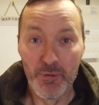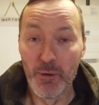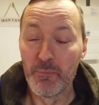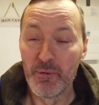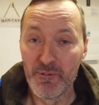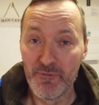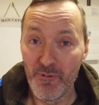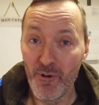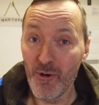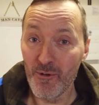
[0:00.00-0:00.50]

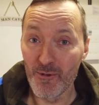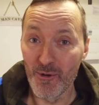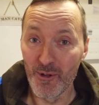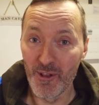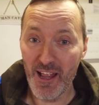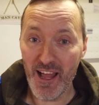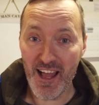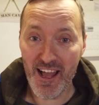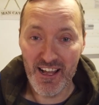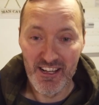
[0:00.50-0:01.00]
But before
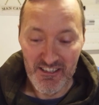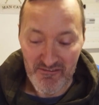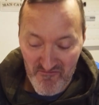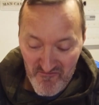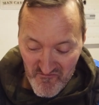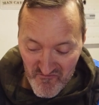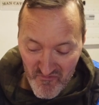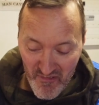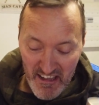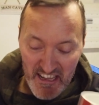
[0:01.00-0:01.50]
all that,
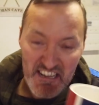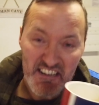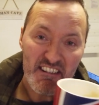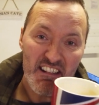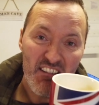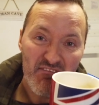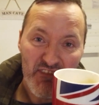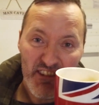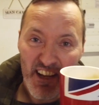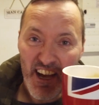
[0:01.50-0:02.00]
make
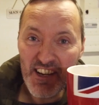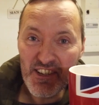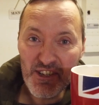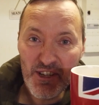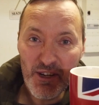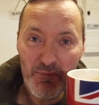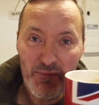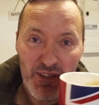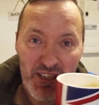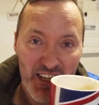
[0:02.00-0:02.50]
yourself a nice
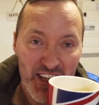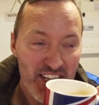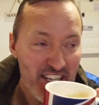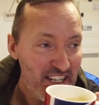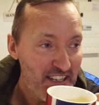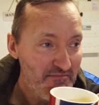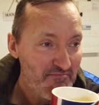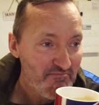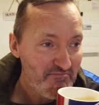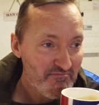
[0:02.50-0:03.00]
cup of
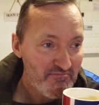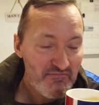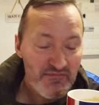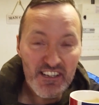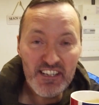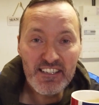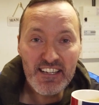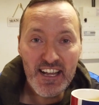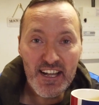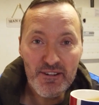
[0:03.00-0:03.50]
tea,
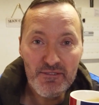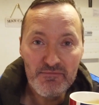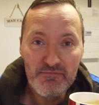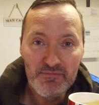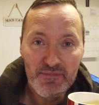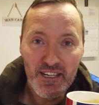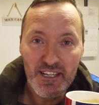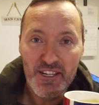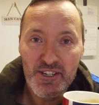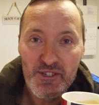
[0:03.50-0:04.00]
sit
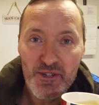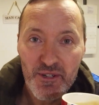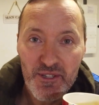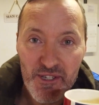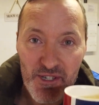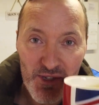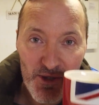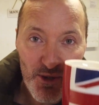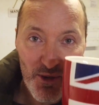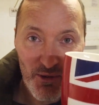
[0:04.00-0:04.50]
down and enjoy
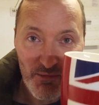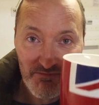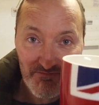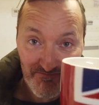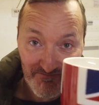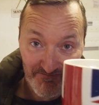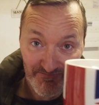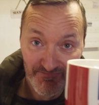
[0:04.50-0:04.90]
the show.